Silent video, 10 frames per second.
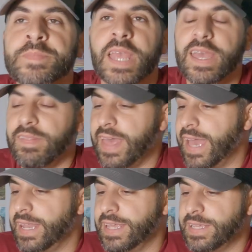and
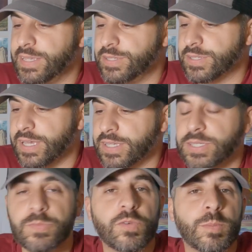that is
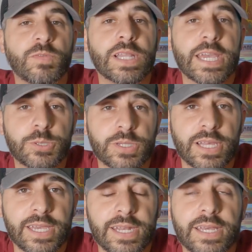some form of
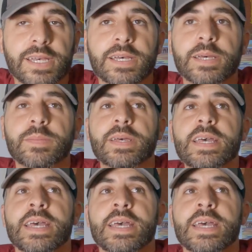electrolyte.